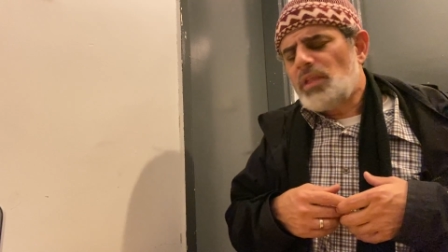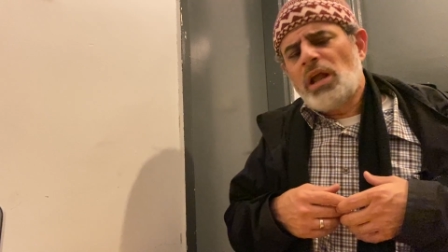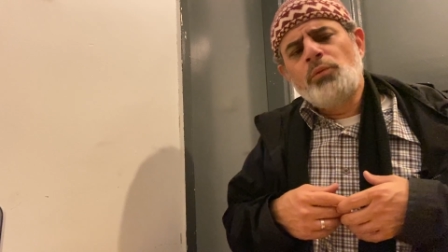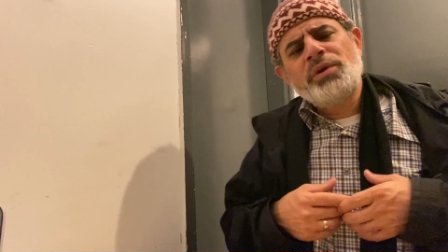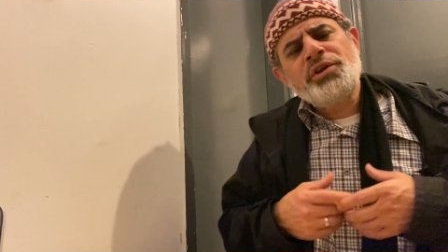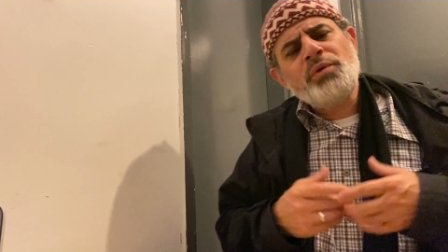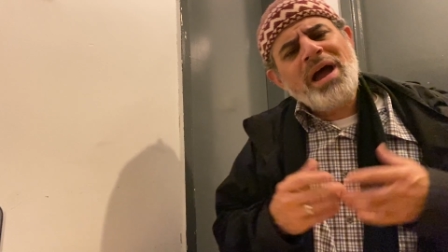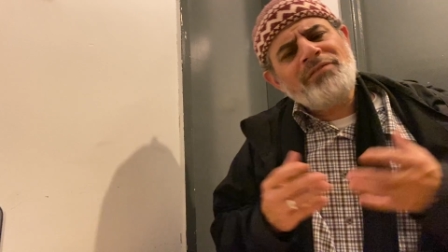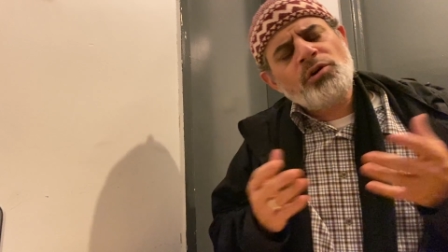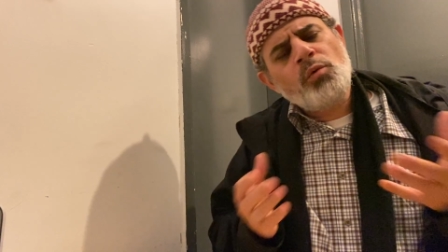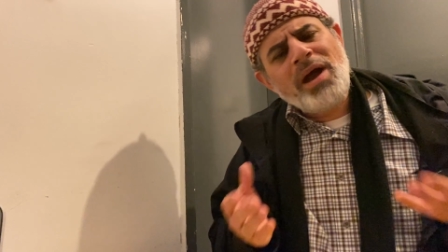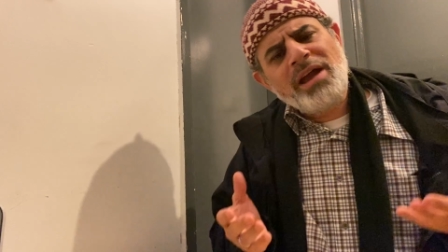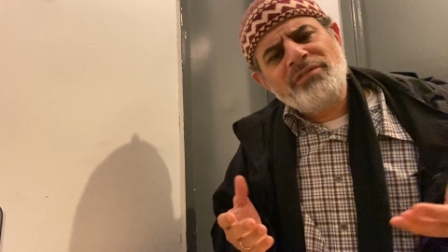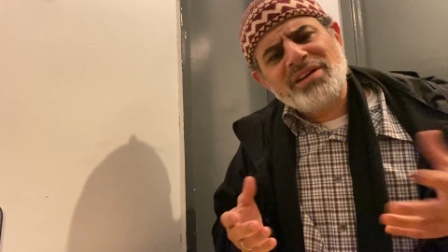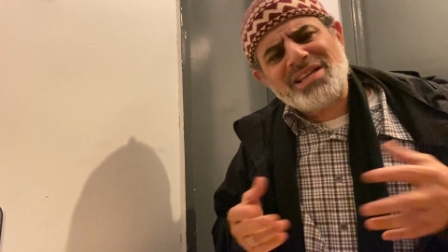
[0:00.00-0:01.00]
and we do have a
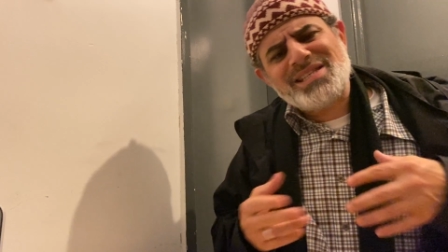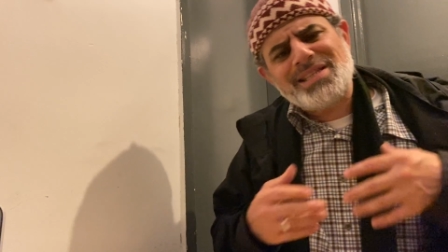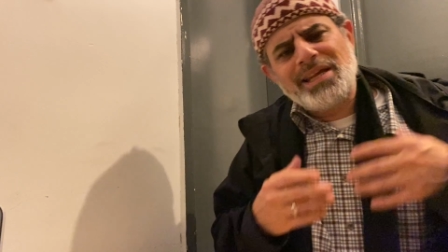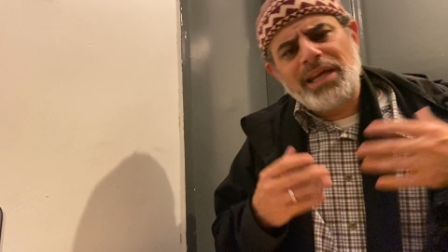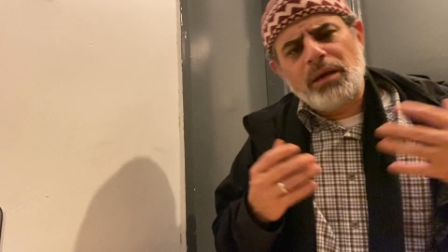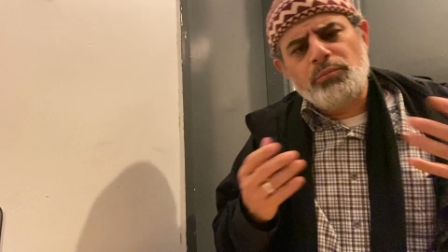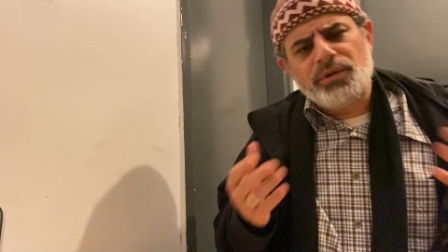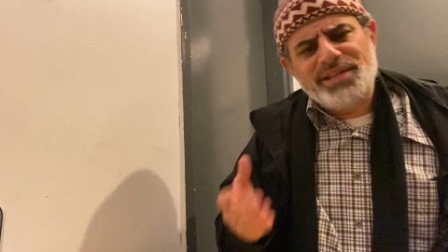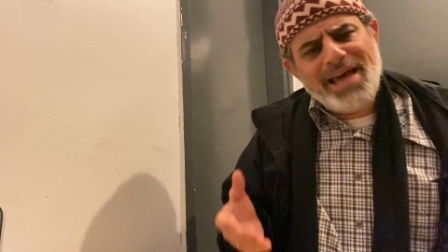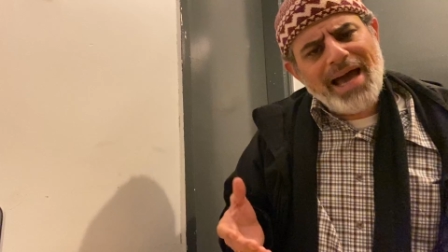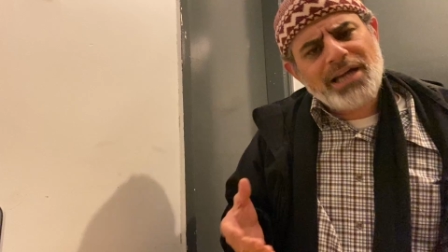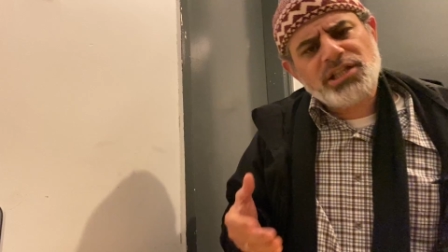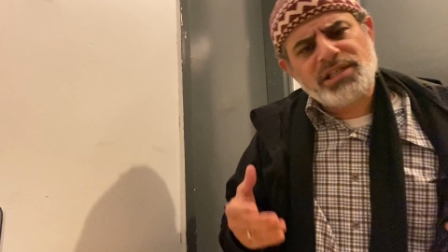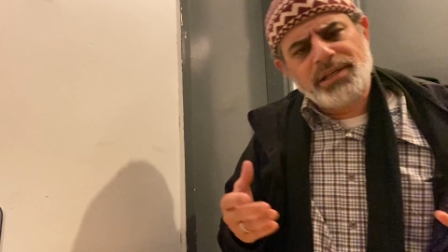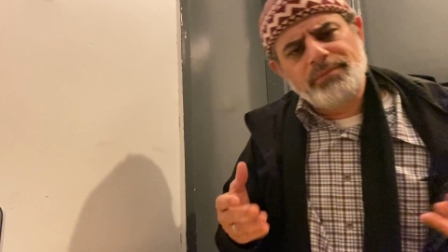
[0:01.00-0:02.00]
way of extending
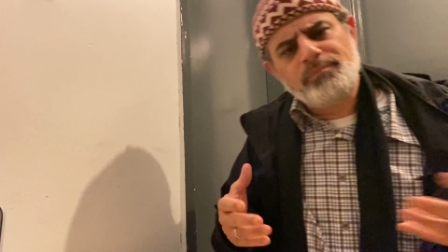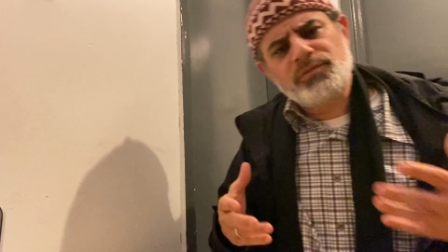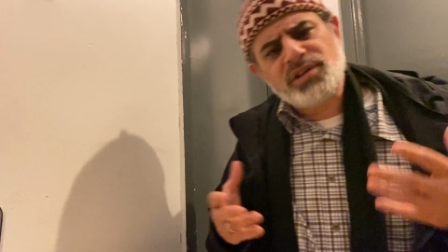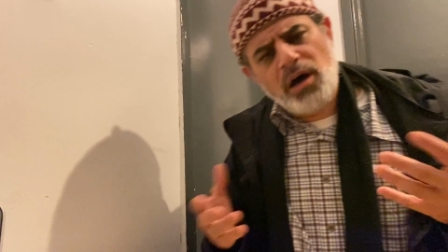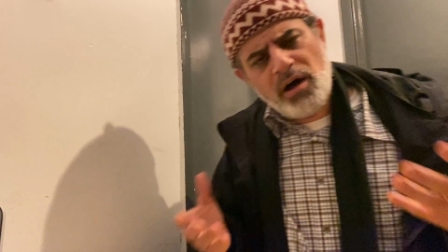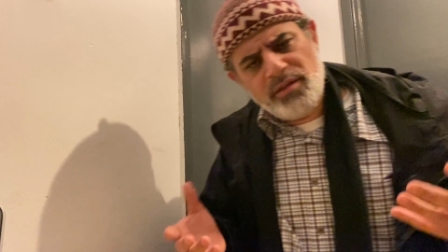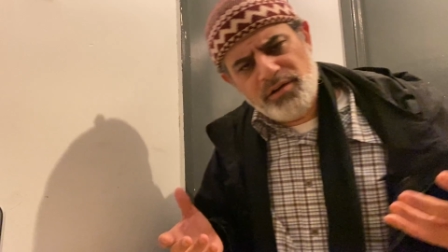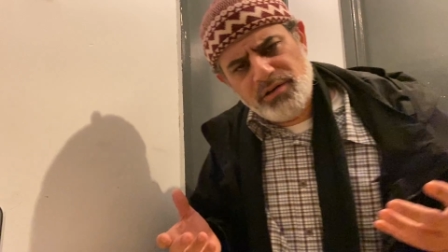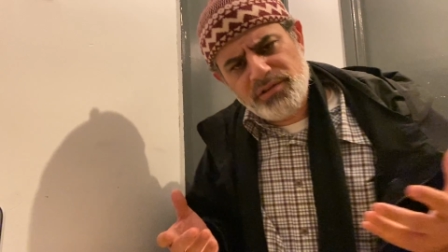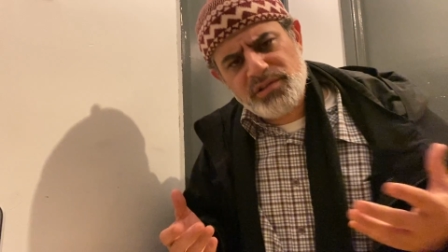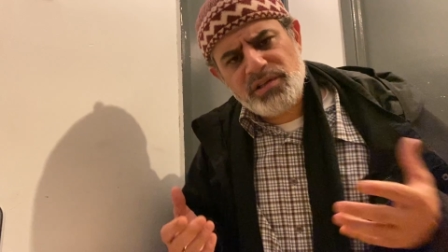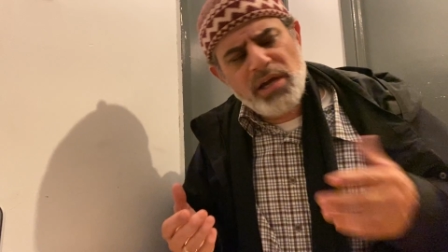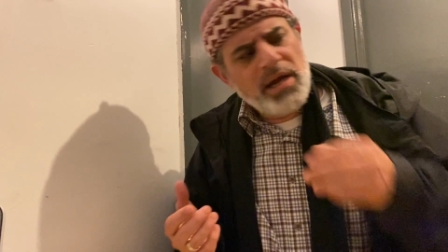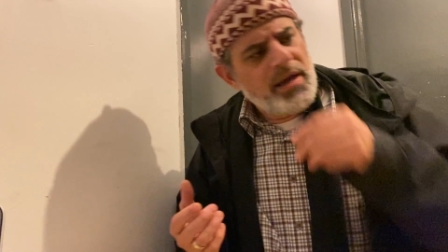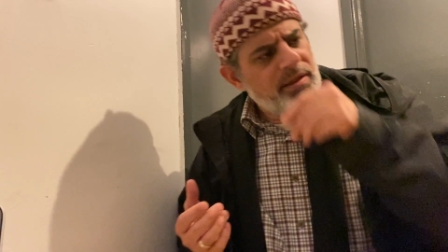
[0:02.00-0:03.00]
protection to others.